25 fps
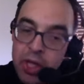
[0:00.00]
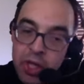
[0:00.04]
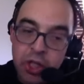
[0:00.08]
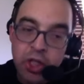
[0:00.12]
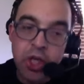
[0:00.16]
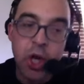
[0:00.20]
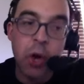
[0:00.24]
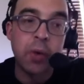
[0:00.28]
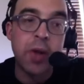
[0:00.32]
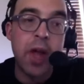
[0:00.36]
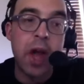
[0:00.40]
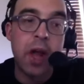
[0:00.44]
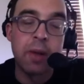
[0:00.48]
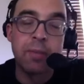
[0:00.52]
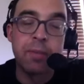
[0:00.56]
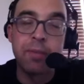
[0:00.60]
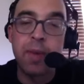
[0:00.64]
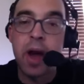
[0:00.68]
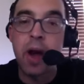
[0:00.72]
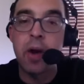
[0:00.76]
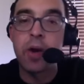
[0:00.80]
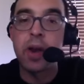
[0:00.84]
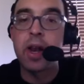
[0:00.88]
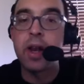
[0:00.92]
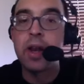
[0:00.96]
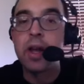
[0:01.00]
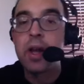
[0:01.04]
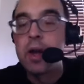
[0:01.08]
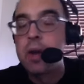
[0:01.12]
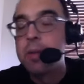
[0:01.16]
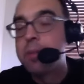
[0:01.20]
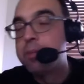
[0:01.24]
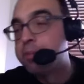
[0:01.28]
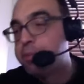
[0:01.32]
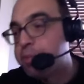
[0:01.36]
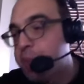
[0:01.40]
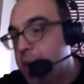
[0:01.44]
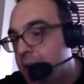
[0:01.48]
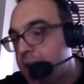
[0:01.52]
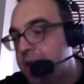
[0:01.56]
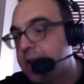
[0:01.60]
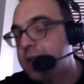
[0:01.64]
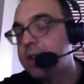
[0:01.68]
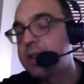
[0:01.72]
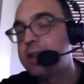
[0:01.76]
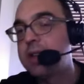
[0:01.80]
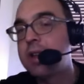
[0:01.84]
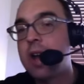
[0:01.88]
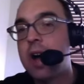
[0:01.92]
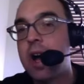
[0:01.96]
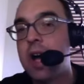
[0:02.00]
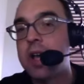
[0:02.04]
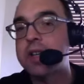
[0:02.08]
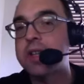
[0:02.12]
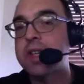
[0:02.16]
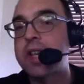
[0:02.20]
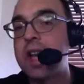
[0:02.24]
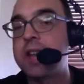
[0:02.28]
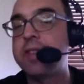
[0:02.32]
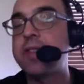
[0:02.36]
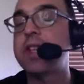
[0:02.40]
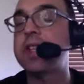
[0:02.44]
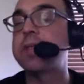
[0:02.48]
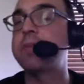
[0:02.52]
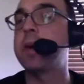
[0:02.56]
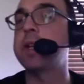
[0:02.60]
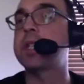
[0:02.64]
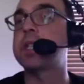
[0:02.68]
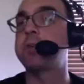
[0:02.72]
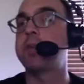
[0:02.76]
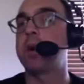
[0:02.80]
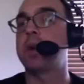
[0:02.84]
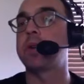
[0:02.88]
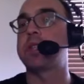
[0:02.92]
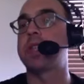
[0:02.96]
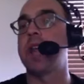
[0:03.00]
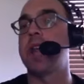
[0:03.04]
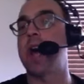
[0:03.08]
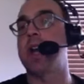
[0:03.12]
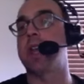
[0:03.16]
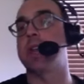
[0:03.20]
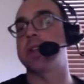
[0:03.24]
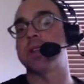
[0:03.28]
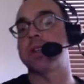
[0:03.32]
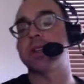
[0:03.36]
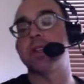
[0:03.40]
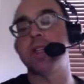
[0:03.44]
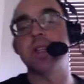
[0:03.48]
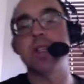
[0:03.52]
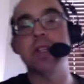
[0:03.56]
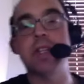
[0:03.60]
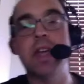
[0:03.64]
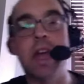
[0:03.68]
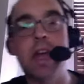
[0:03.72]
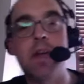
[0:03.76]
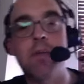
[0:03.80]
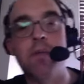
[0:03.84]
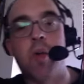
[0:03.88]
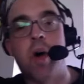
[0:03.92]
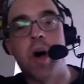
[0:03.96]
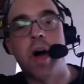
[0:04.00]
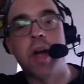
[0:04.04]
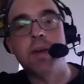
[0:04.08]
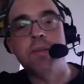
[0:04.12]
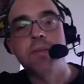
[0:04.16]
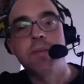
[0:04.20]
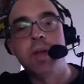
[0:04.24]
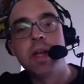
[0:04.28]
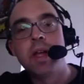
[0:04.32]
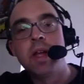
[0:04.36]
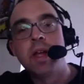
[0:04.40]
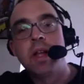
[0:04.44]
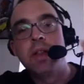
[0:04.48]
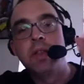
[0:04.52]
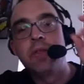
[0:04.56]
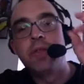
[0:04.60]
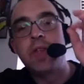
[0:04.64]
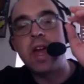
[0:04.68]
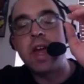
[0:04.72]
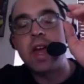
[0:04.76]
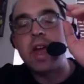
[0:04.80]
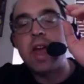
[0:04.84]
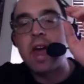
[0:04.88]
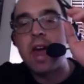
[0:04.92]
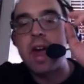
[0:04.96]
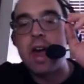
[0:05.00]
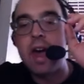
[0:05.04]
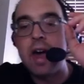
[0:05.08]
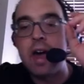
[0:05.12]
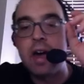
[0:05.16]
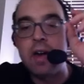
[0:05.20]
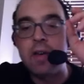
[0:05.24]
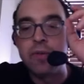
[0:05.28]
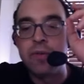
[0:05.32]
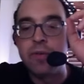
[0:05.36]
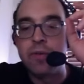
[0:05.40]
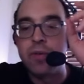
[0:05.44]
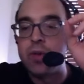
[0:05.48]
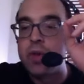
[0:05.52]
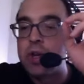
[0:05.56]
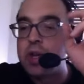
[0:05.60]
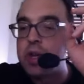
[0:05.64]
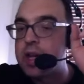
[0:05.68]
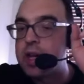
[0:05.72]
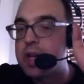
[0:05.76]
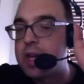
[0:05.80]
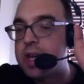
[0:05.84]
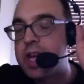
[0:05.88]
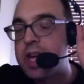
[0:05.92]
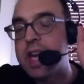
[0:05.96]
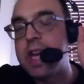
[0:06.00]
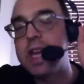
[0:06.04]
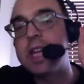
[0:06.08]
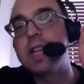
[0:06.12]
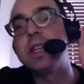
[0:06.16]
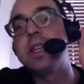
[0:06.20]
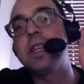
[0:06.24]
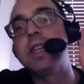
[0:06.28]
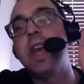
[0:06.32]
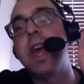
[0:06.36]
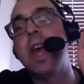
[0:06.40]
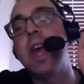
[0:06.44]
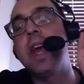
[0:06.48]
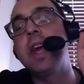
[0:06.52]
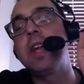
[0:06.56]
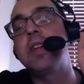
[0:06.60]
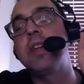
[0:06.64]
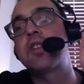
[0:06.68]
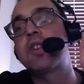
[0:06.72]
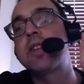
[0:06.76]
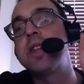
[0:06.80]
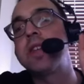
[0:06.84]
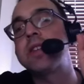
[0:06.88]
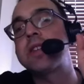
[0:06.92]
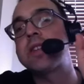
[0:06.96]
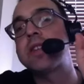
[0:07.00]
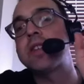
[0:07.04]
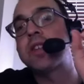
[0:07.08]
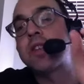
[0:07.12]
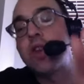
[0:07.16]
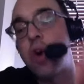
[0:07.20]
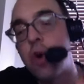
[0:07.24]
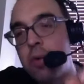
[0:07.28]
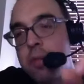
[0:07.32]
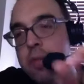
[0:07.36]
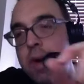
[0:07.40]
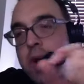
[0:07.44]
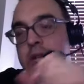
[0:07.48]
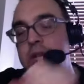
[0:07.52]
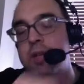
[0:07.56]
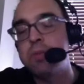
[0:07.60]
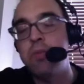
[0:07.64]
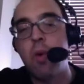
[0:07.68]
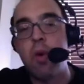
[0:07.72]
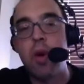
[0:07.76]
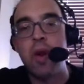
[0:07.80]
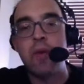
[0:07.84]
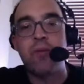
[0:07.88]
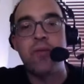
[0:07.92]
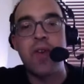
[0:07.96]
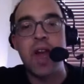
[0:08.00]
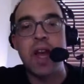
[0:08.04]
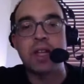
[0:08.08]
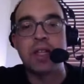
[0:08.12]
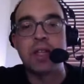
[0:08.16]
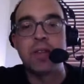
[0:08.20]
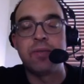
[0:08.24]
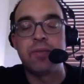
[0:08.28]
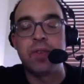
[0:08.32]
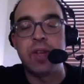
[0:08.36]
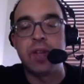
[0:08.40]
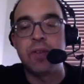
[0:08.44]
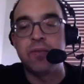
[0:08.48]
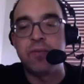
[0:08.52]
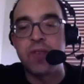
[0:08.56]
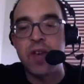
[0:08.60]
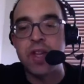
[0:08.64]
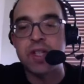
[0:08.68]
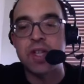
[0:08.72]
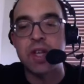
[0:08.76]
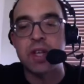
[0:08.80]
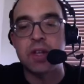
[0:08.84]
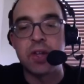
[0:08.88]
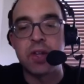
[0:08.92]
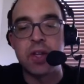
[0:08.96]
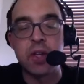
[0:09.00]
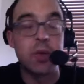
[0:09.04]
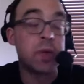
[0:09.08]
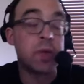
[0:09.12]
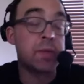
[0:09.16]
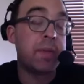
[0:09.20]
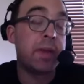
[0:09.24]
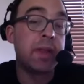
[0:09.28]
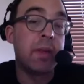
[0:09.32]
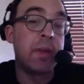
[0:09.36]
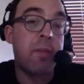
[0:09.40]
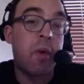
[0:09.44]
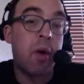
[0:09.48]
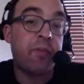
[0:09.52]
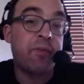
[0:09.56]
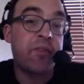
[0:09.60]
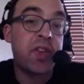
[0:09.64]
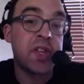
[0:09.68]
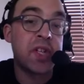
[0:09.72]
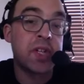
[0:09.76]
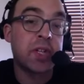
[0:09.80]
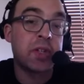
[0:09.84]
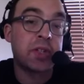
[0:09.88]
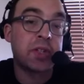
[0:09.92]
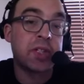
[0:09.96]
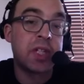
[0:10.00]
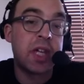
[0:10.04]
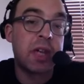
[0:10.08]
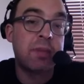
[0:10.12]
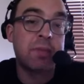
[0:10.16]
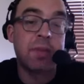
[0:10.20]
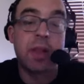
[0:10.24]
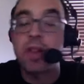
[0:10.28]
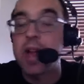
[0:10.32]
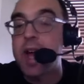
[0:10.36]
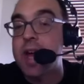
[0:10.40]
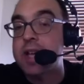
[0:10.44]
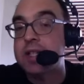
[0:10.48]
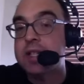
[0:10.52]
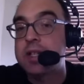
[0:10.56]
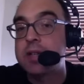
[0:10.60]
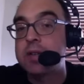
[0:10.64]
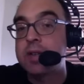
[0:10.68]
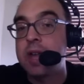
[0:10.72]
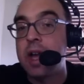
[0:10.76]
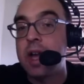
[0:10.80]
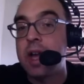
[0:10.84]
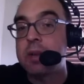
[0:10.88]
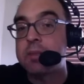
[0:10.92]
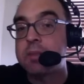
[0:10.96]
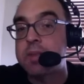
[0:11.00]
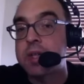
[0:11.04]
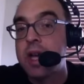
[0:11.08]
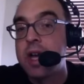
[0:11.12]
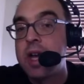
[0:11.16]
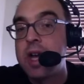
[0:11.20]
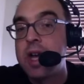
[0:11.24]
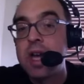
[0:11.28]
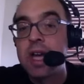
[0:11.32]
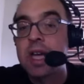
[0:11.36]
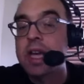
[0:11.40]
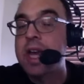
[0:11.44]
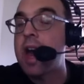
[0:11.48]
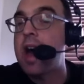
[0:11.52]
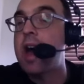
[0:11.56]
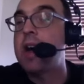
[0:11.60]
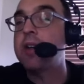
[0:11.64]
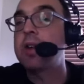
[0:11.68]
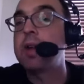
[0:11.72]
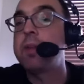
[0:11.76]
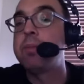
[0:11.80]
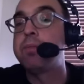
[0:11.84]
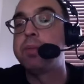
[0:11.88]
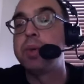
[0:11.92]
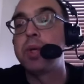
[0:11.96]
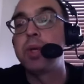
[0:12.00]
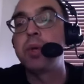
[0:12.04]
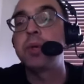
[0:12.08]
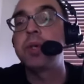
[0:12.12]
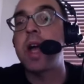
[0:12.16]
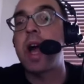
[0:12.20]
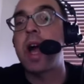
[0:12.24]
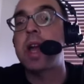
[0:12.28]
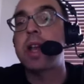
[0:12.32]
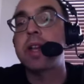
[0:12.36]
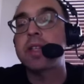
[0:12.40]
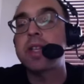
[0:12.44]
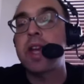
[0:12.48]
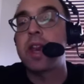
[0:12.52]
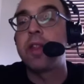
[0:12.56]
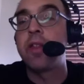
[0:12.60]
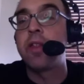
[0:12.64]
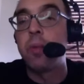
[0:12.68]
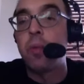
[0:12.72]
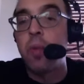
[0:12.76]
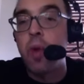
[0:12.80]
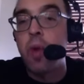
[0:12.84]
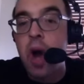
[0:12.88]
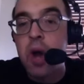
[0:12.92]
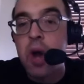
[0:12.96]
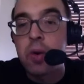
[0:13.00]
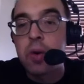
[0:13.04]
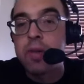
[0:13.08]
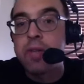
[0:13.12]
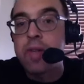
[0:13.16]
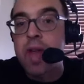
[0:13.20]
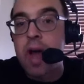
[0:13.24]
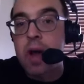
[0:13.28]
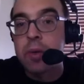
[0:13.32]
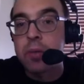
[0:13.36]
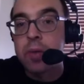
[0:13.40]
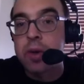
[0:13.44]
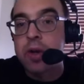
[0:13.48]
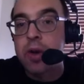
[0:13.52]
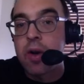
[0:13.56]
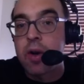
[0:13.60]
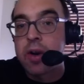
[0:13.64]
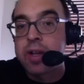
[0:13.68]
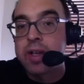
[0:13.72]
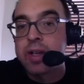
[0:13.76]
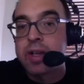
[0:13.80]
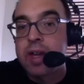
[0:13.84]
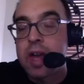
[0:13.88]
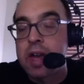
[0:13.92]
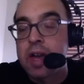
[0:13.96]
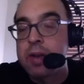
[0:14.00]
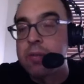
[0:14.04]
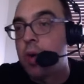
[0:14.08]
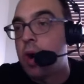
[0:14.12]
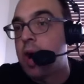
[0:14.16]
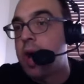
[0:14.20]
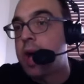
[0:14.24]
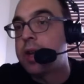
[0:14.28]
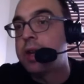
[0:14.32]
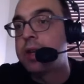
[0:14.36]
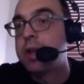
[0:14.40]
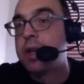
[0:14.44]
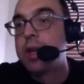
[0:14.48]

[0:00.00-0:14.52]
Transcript: No doubt about it, but I'll say this much about Dallas. Since Game 1, they have engaged so much more effectively physically. Who's been the more physical team the last 2 games? Calgary blew Dallas out of the water in that regard in Game 1.